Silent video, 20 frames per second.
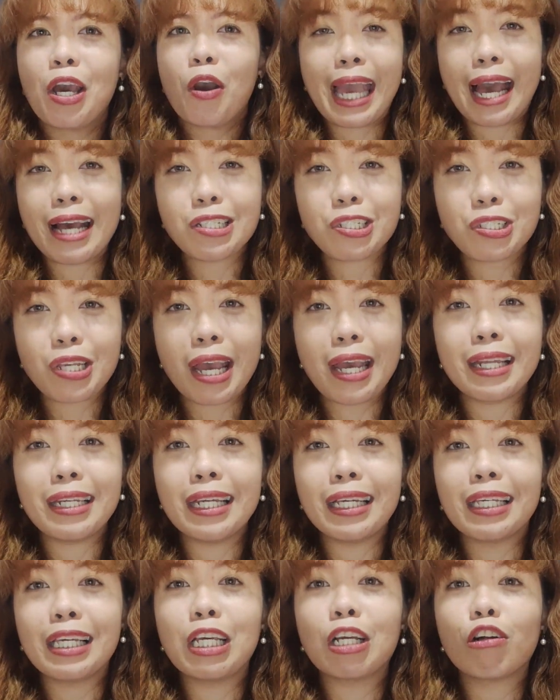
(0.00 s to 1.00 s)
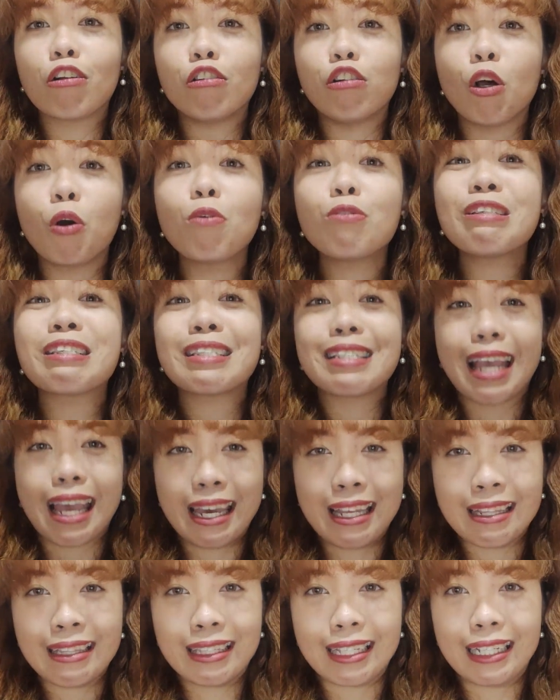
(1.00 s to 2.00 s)
Kaya siya naging
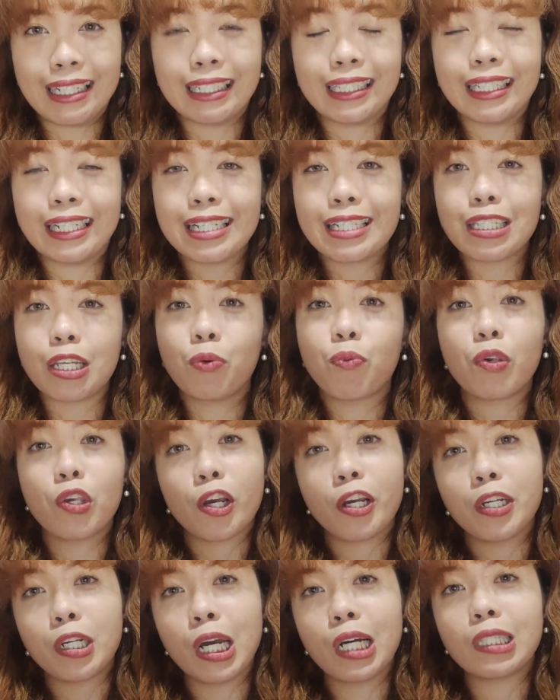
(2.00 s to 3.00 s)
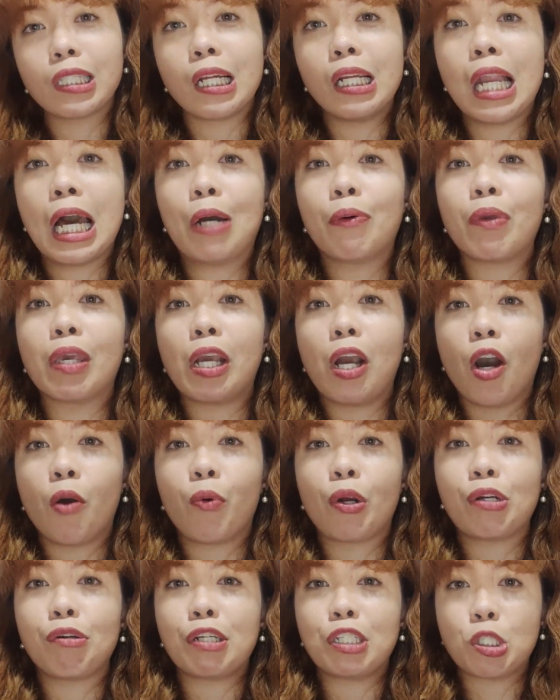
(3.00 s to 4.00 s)
close-ended kasi we are not allowing
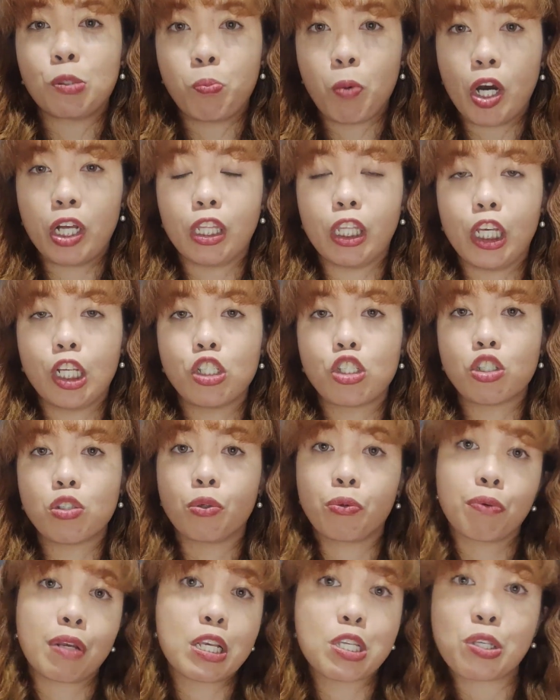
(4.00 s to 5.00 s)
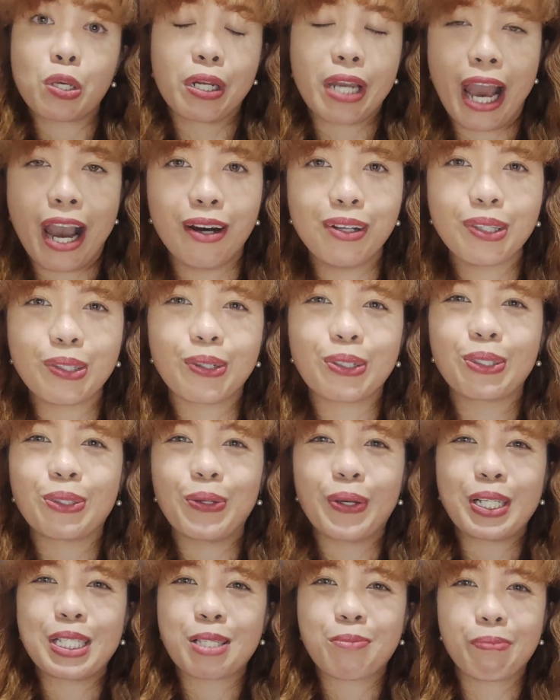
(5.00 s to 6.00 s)
our respondents to reason out or
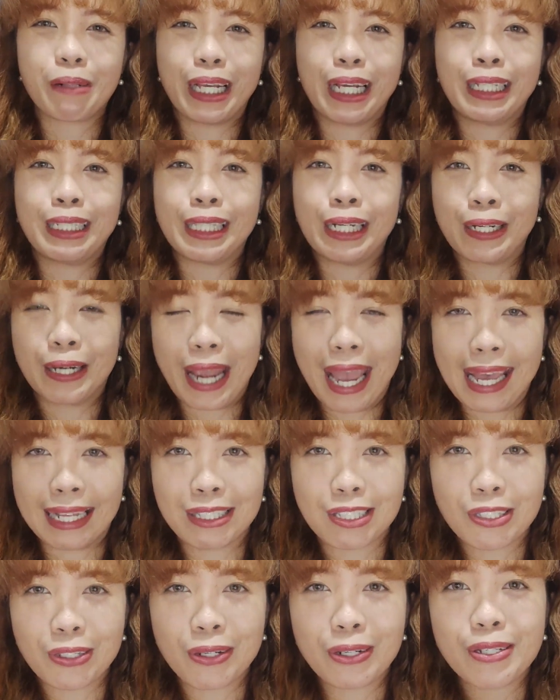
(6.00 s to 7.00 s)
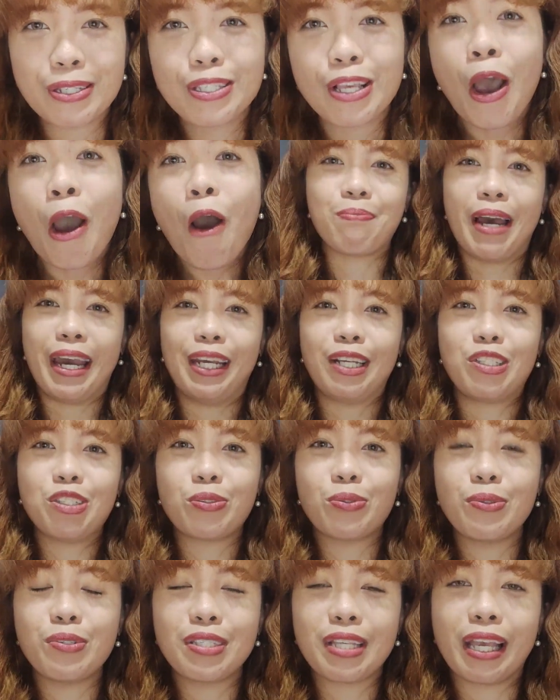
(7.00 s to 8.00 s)
to explain their answers by
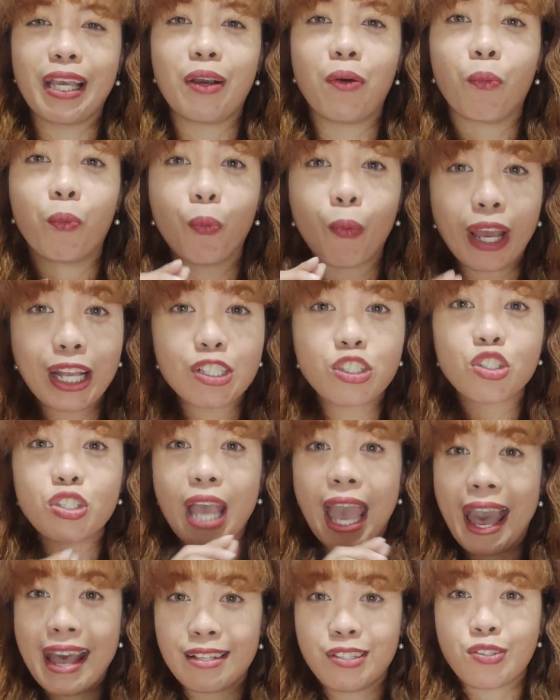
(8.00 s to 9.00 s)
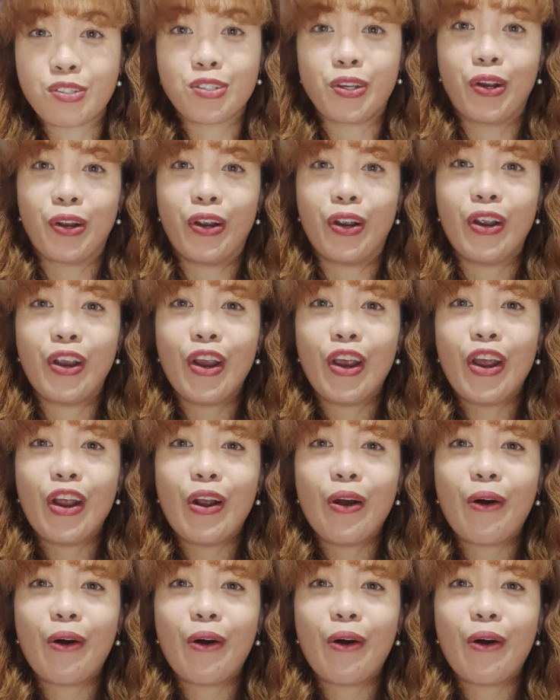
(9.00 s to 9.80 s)
choosing which answer